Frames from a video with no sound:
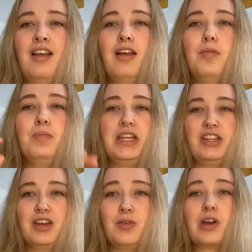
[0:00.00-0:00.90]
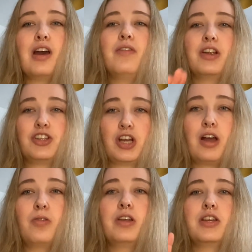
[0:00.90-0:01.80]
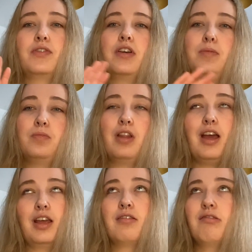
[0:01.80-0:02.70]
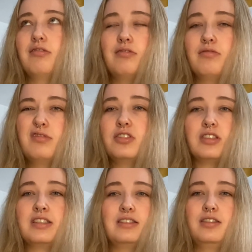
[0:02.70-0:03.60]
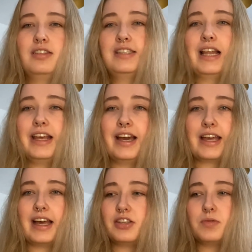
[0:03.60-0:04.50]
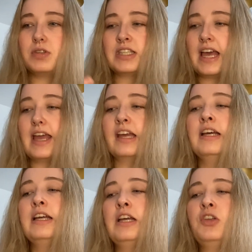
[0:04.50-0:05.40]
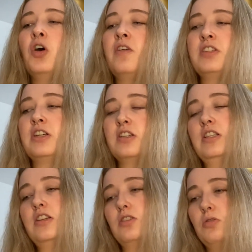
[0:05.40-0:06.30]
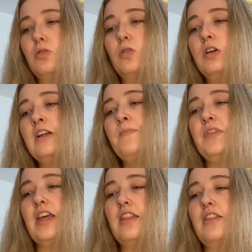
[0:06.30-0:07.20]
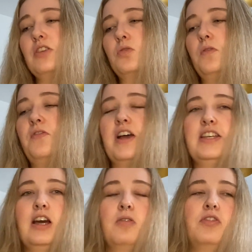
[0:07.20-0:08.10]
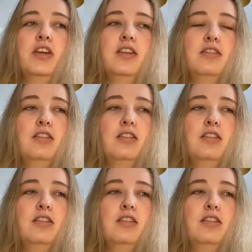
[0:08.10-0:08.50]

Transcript: mediocre, very childish, very like just silly, I guess you would say, not seriously at all. And then they sort of find out that